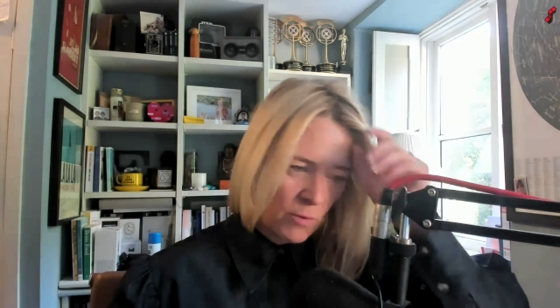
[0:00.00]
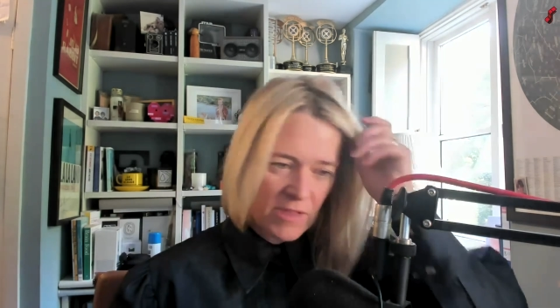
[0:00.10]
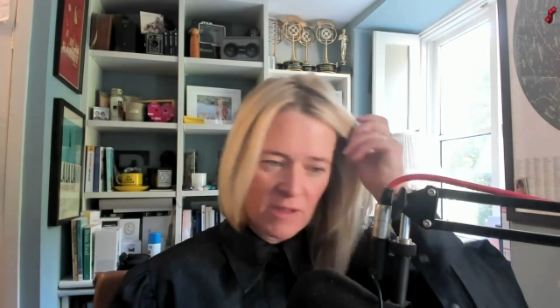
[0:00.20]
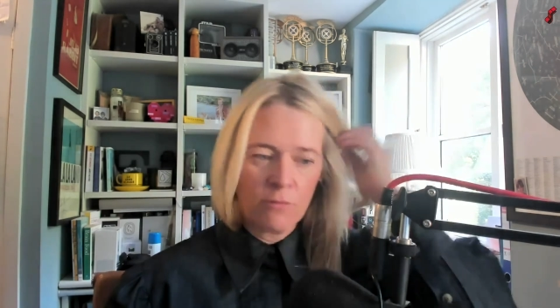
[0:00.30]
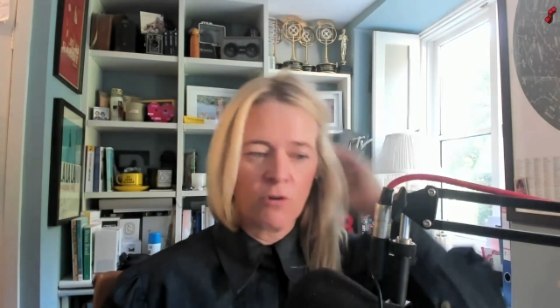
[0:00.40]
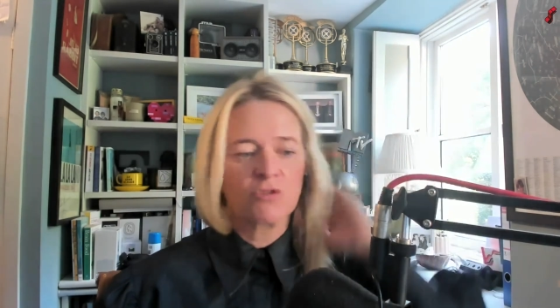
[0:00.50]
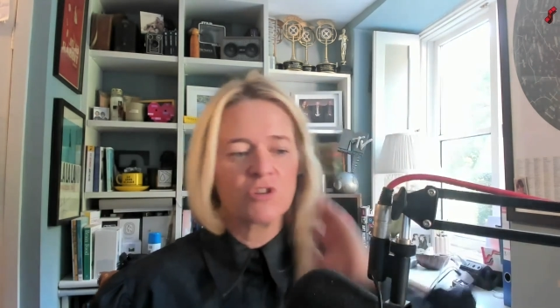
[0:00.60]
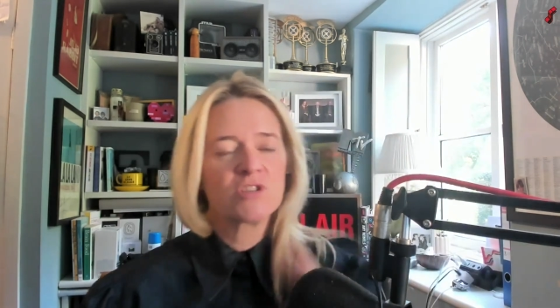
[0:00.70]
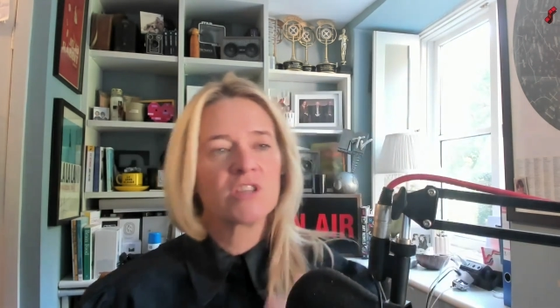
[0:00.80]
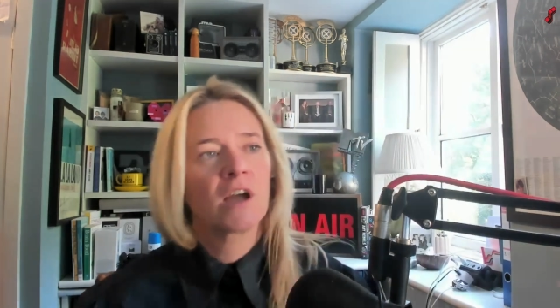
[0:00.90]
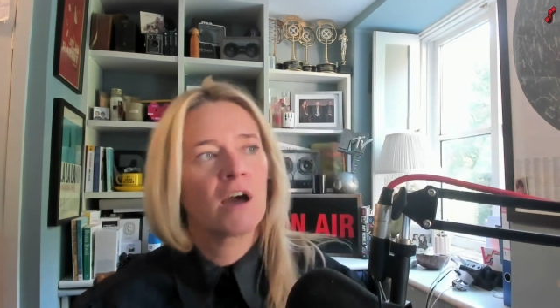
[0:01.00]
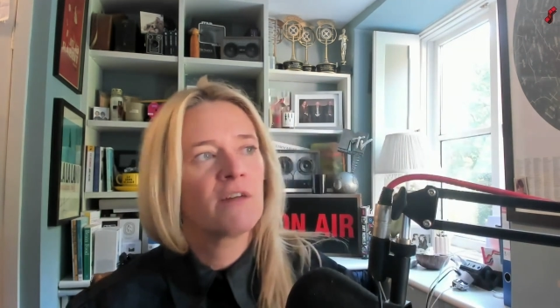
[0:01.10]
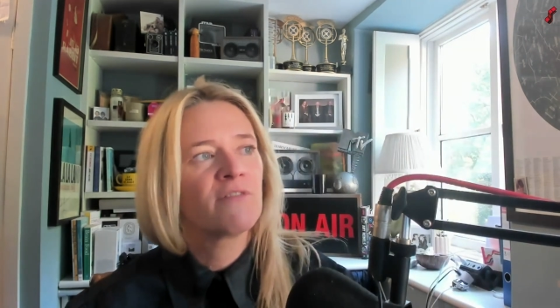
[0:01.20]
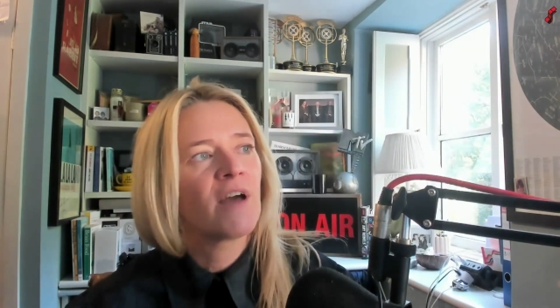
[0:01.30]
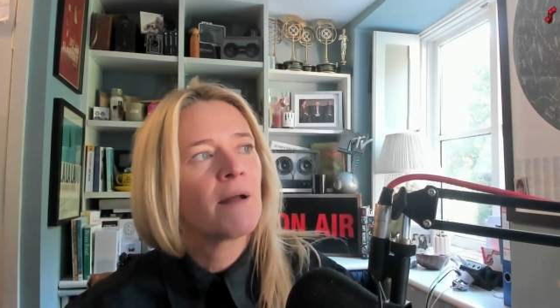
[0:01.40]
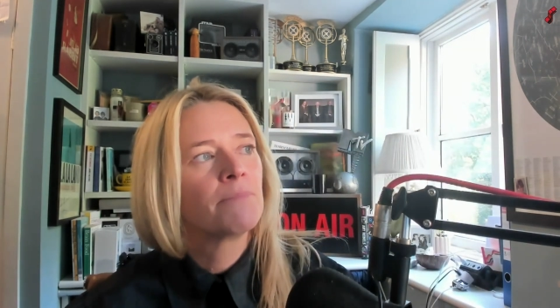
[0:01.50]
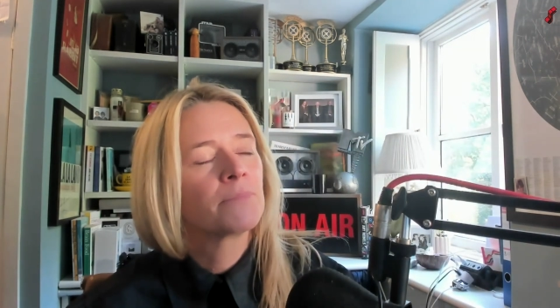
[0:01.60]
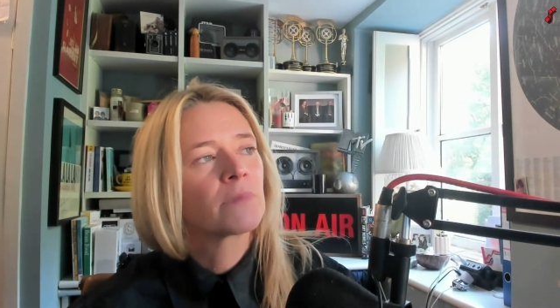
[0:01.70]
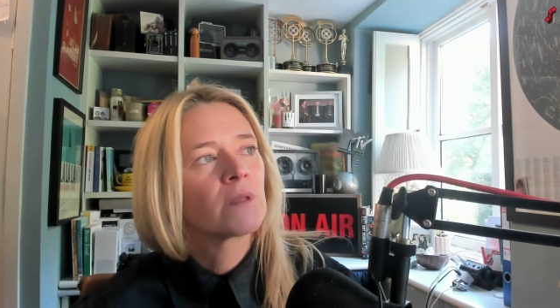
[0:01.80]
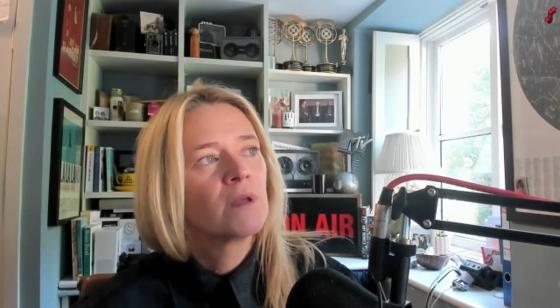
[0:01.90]
the not just the kind of
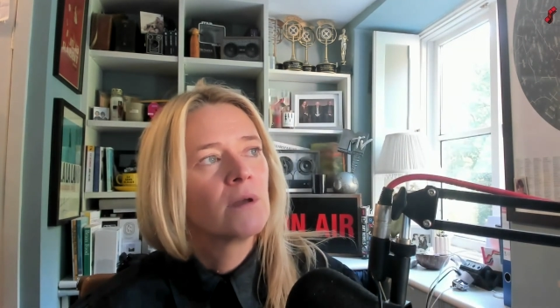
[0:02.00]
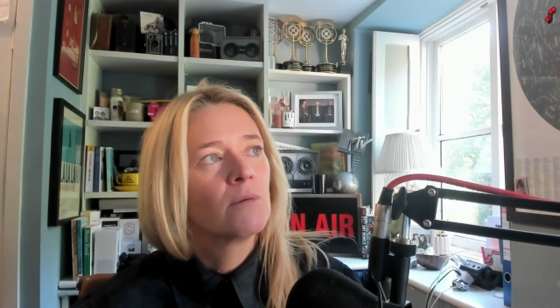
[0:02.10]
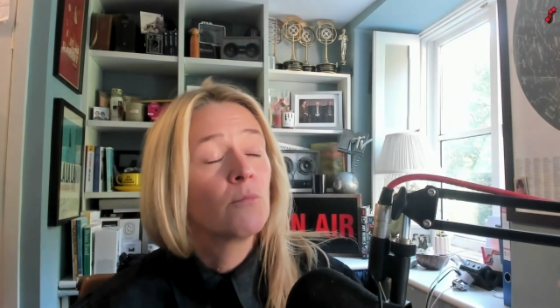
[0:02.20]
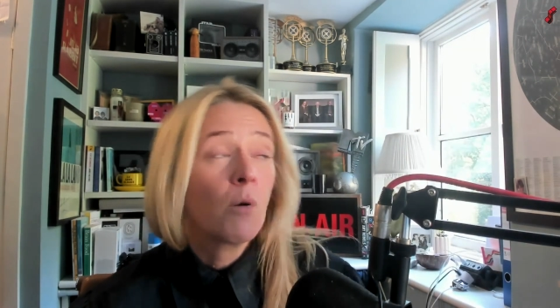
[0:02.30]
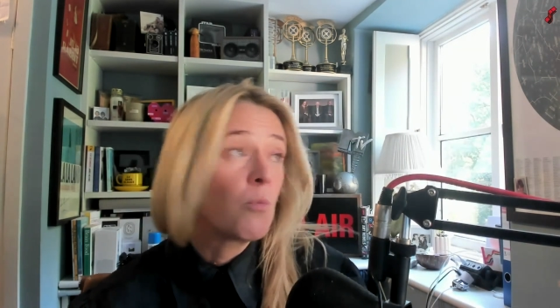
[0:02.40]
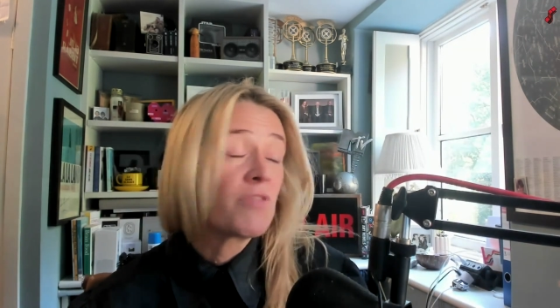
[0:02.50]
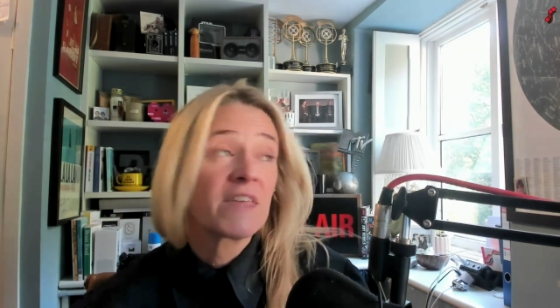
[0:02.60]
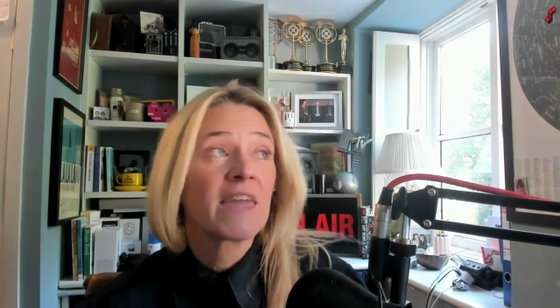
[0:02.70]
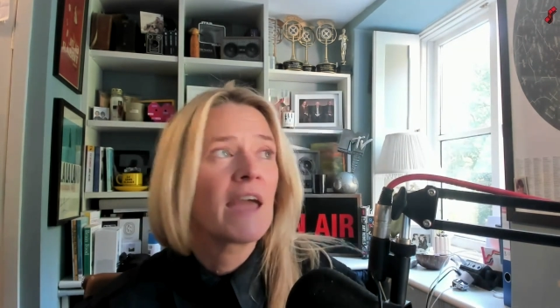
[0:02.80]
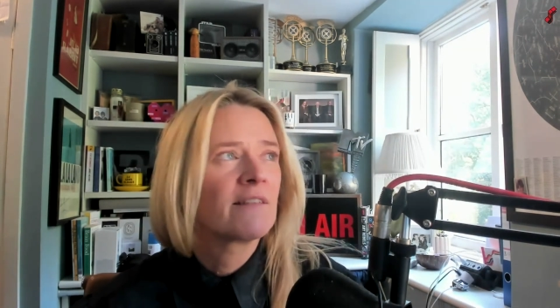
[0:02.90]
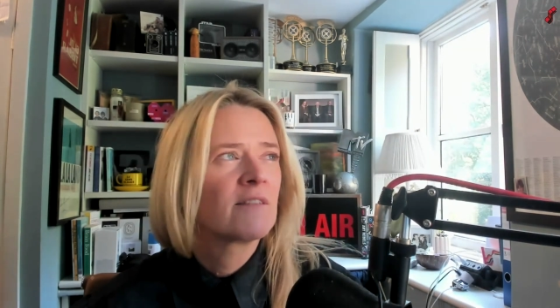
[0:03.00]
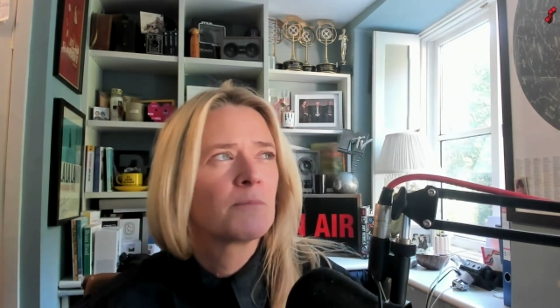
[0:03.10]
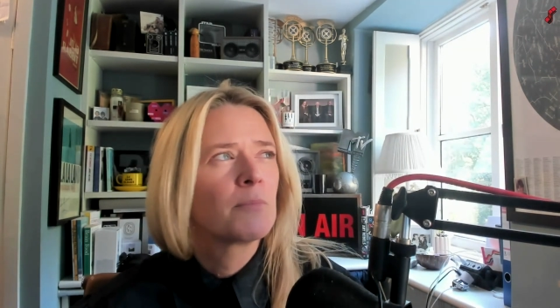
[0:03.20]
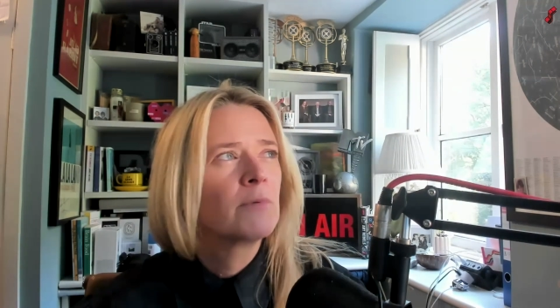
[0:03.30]
with the guests,